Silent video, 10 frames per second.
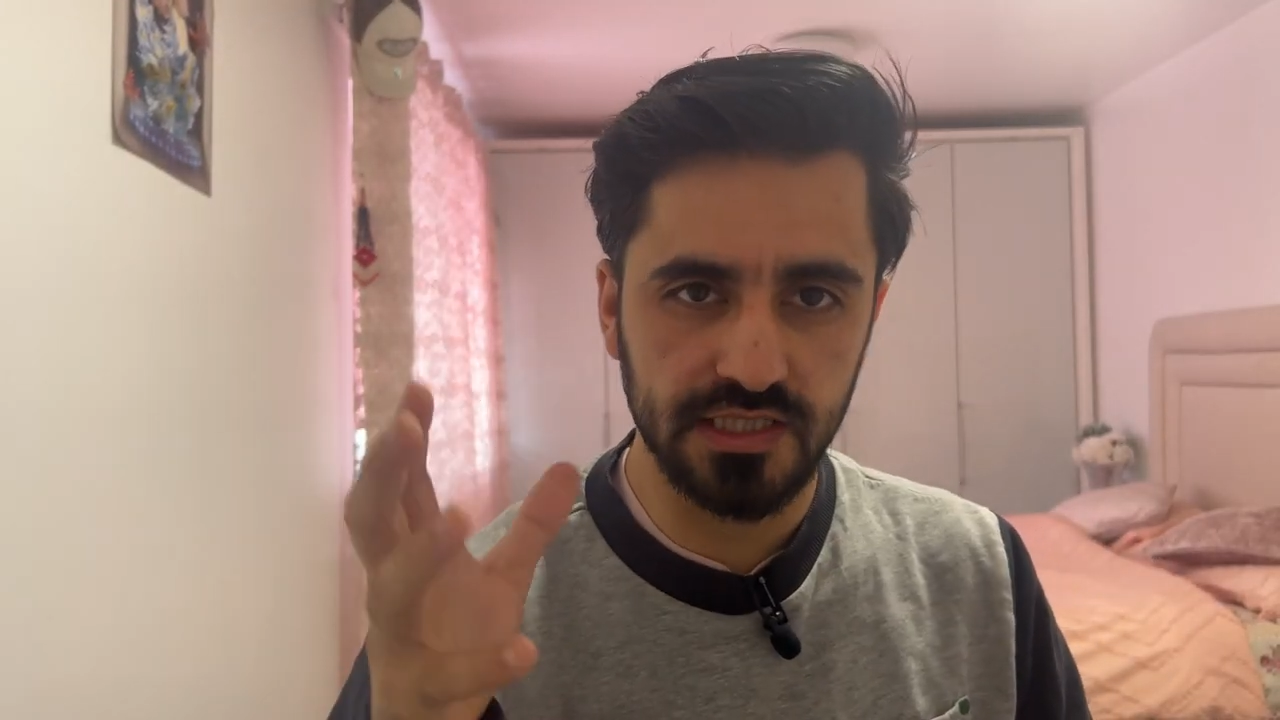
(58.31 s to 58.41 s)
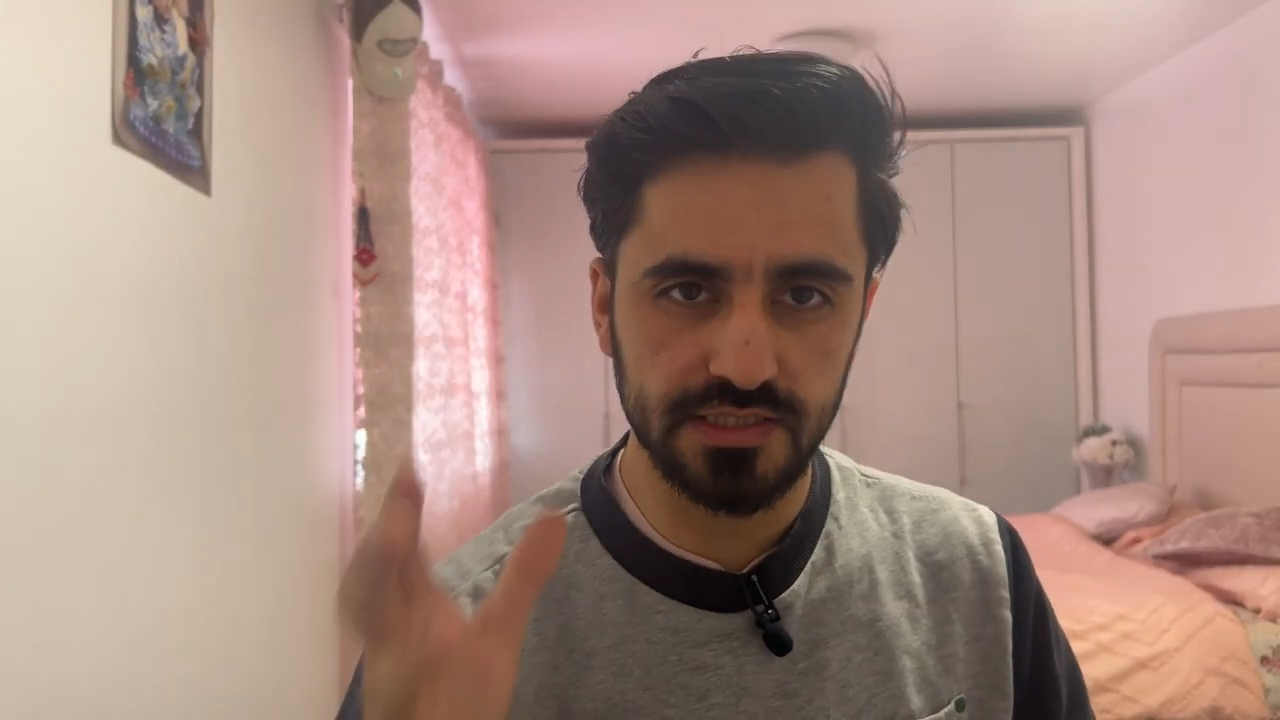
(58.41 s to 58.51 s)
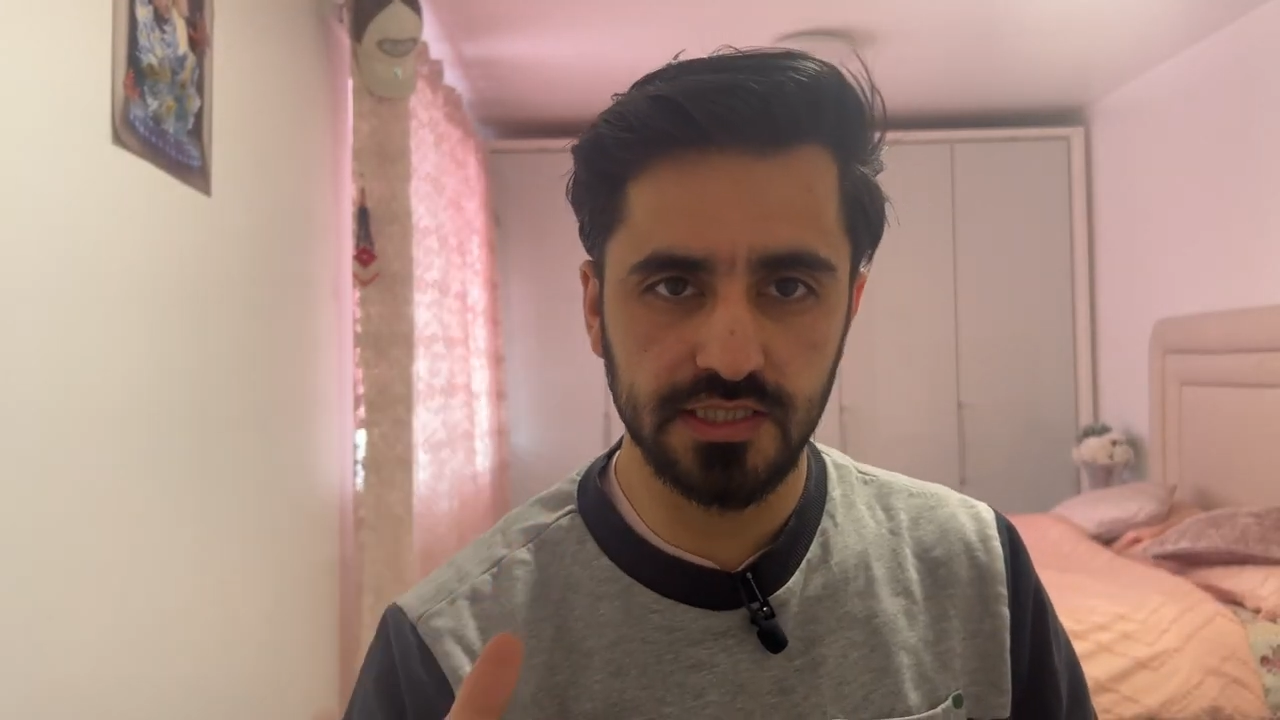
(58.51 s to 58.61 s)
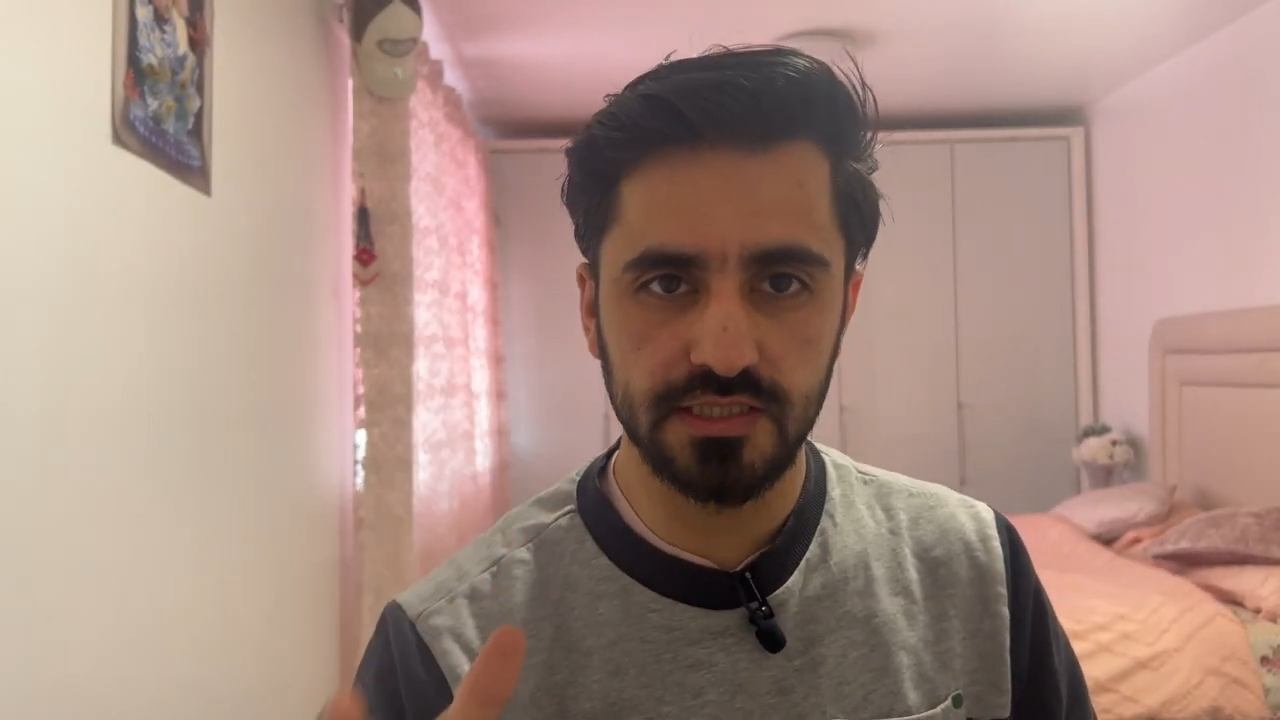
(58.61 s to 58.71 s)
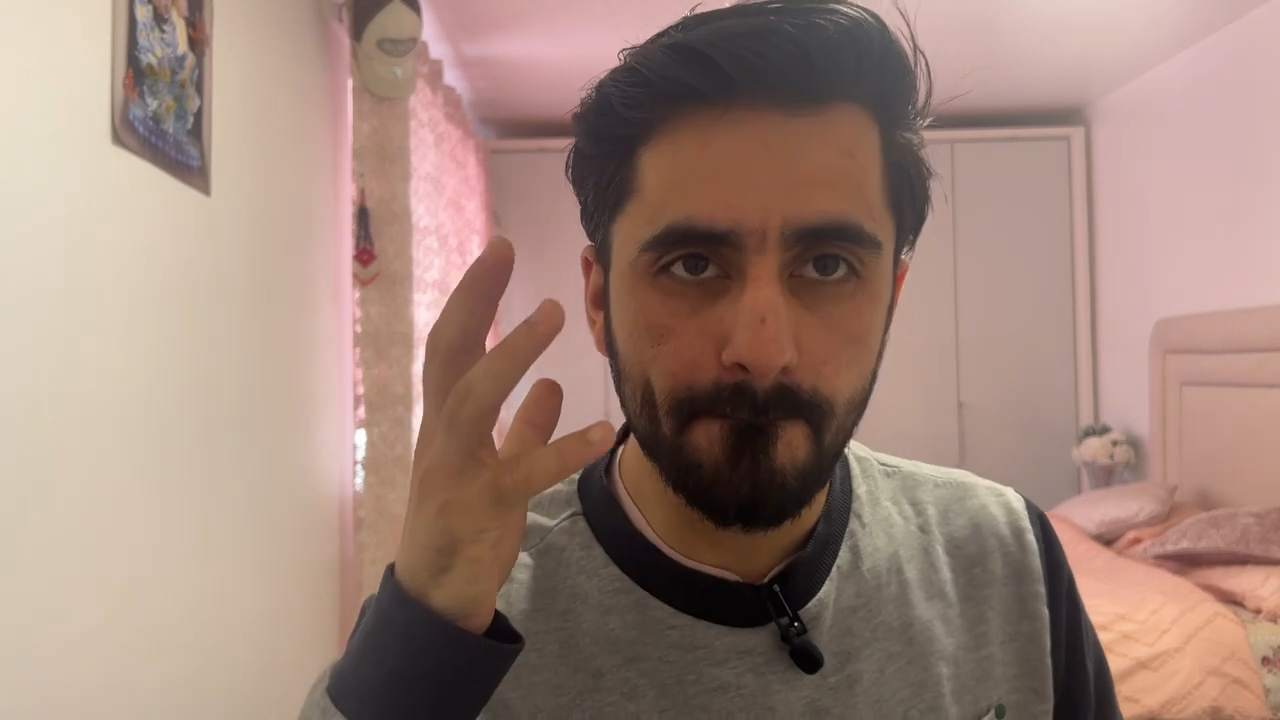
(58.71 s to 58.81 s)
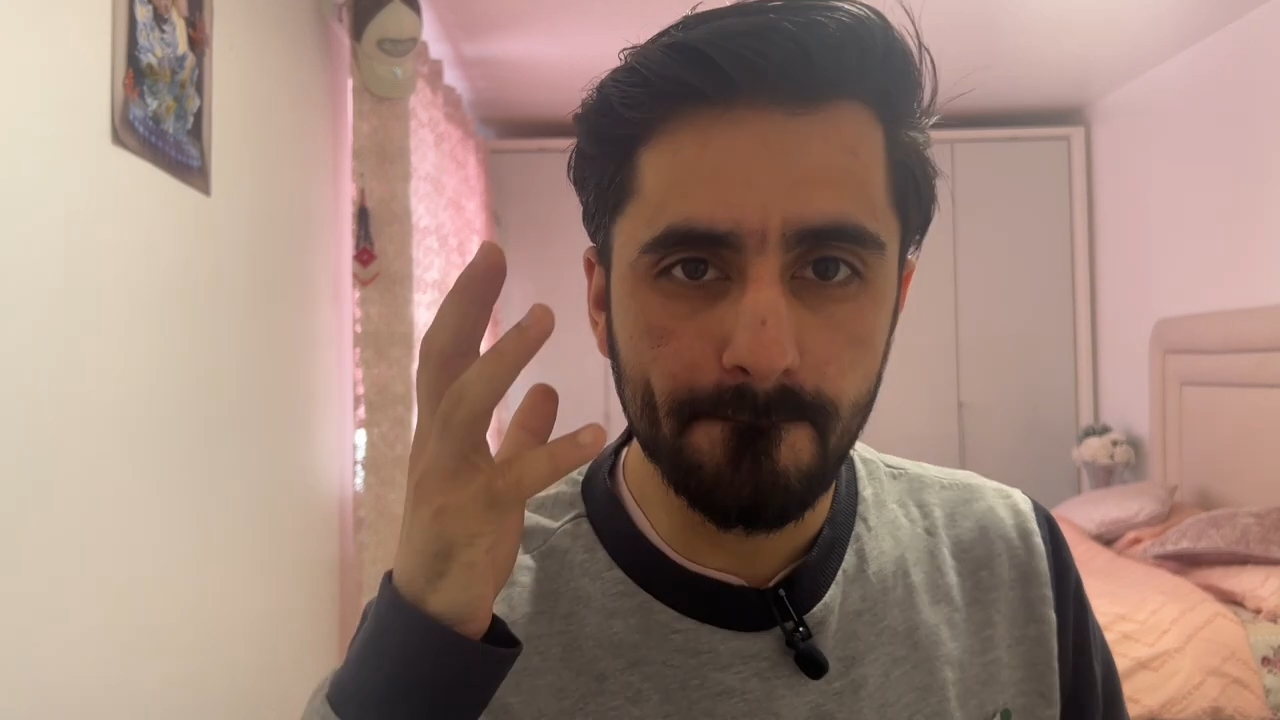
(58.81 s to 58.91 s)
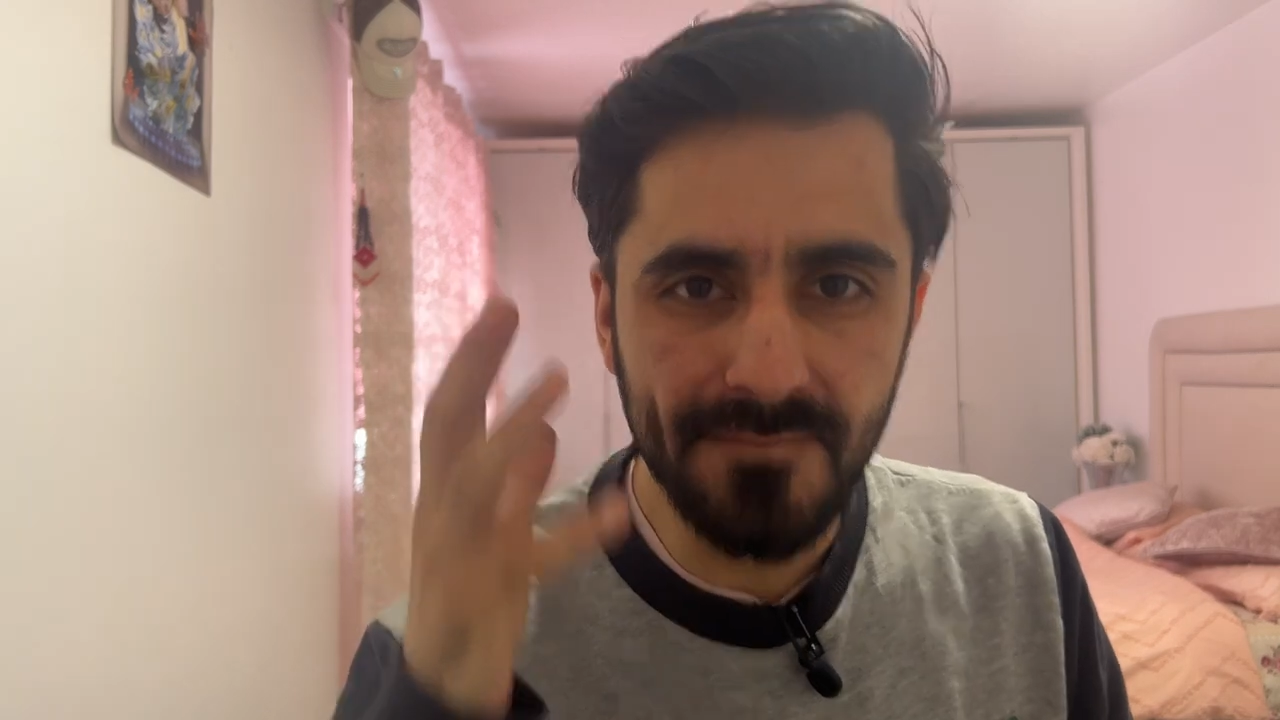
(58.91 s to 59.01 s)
that says,